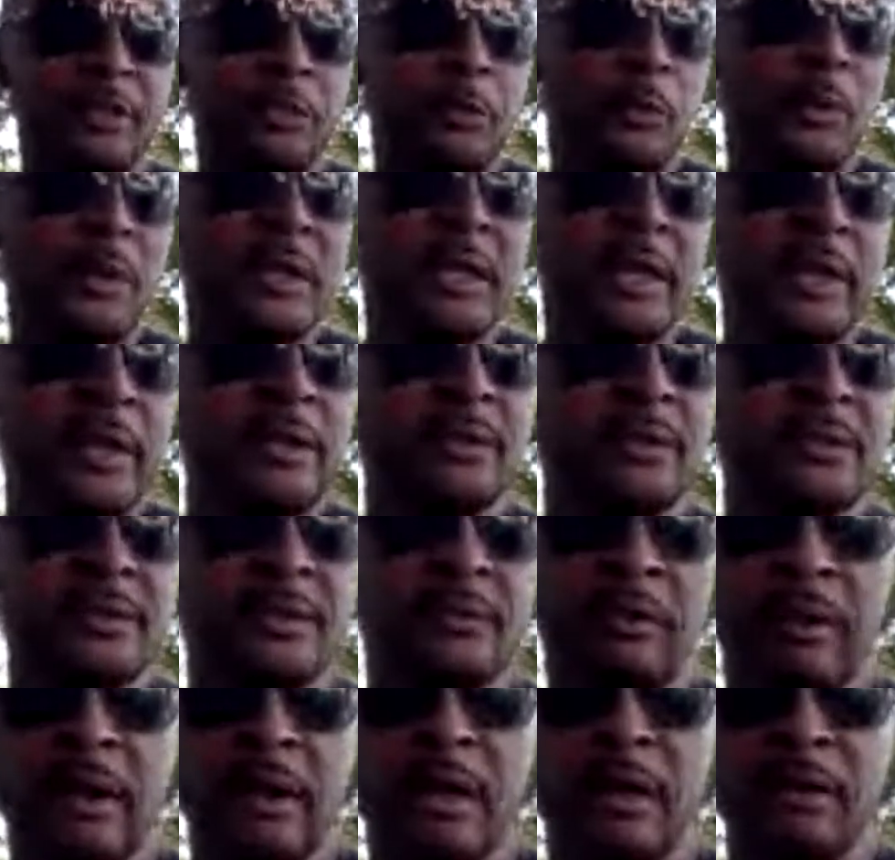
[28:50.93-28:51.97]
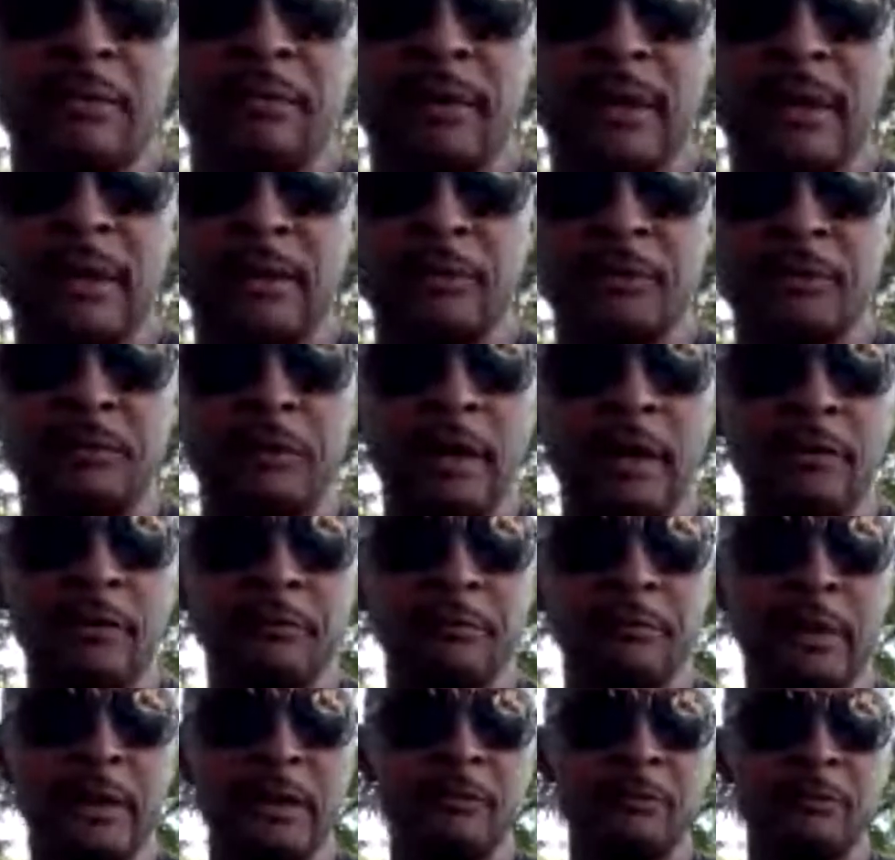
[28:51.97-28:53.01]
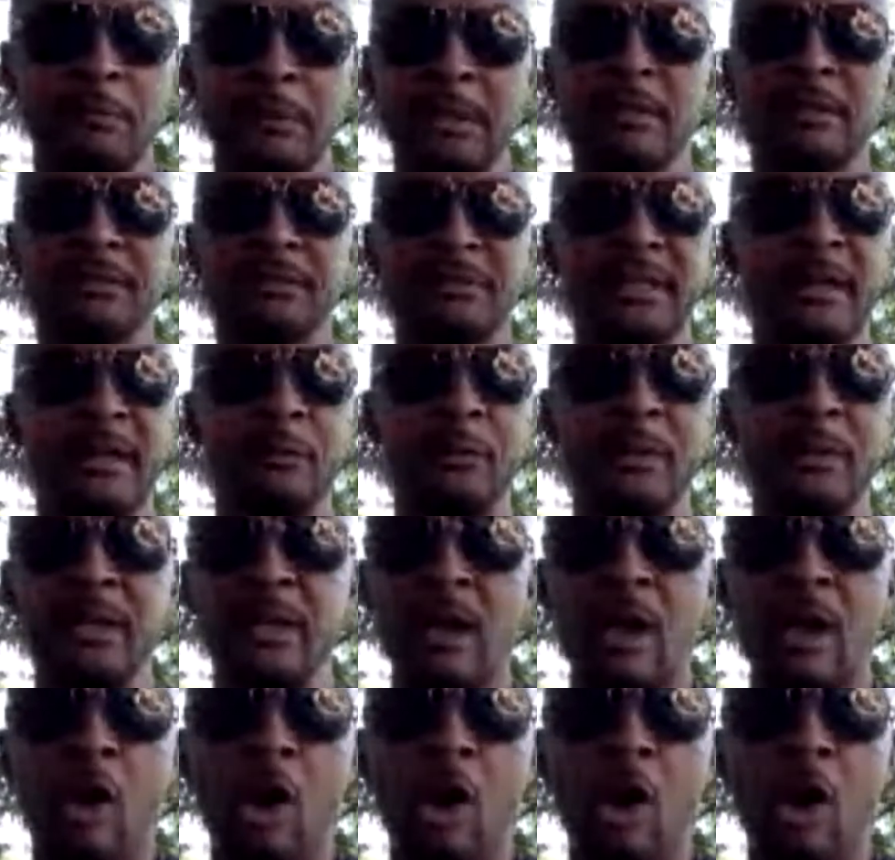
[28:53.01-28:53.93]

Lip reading: 3 years of military